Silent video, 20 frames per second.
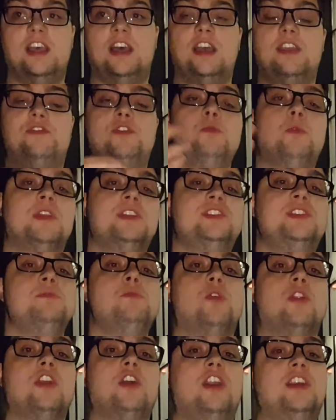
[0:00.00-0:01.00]
If you want to see
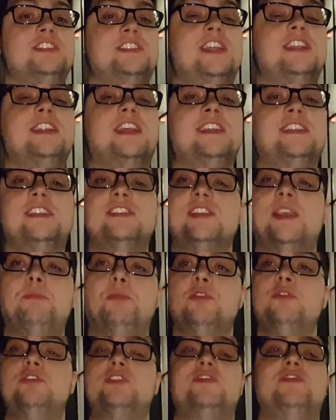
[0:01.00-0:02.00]
more content like this, I
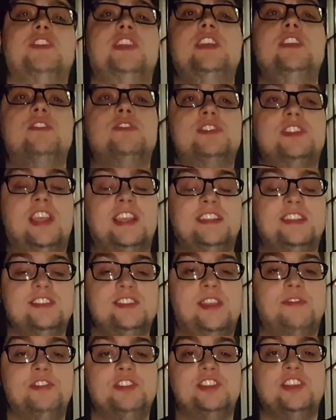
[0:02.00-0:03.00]
produce videos like this
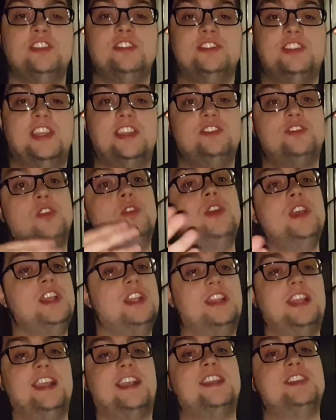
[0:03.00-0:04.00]
every single day. So
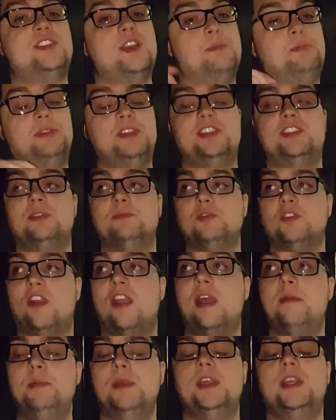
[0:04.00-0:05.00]
like I said, please
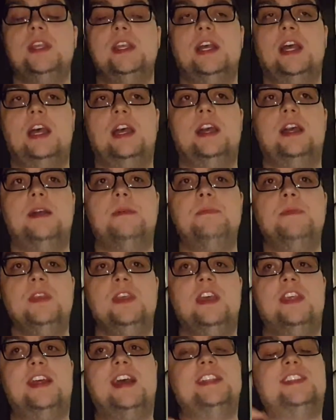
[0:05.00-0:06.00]
subscribe.
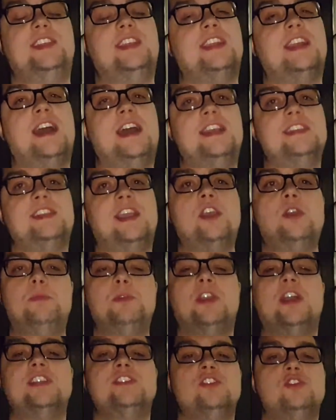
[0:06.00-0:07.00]
That's it, guys. I hope you
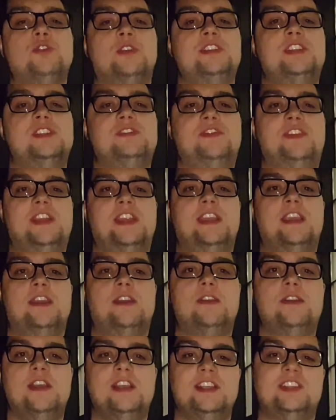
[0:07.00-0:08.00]
guys enjoyed this
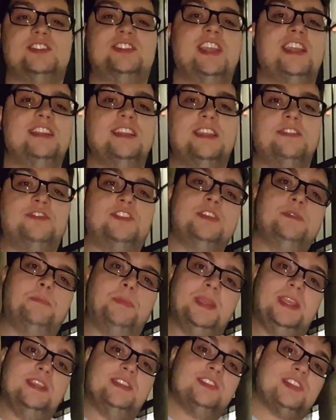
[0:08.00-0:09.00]
video. Stay lifted.
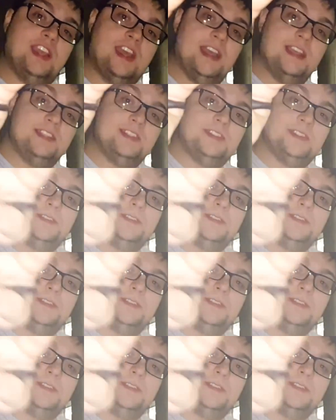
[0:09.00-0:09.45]
Peace, guys.